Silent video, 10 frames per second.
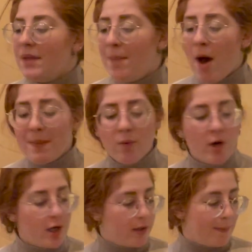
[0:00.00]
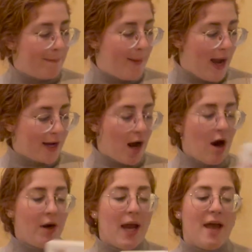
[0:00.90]
Poppy War by
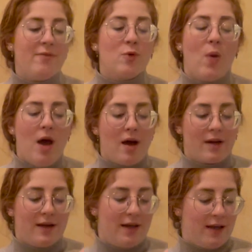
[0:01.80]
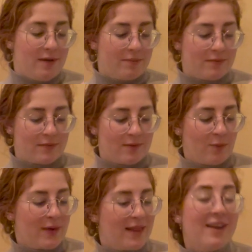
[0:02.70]
R.F. Kuang.
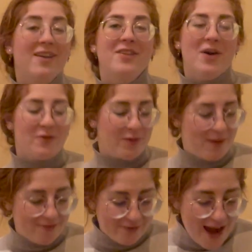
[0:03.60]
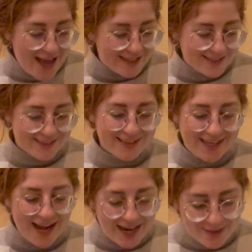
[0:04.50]
With a little note from my friend
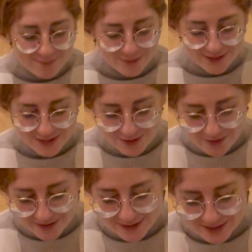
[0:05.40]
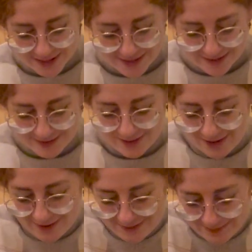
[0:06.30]
that I'm pretty sure she
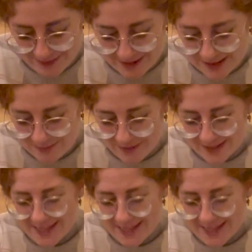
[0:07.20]
got me this book.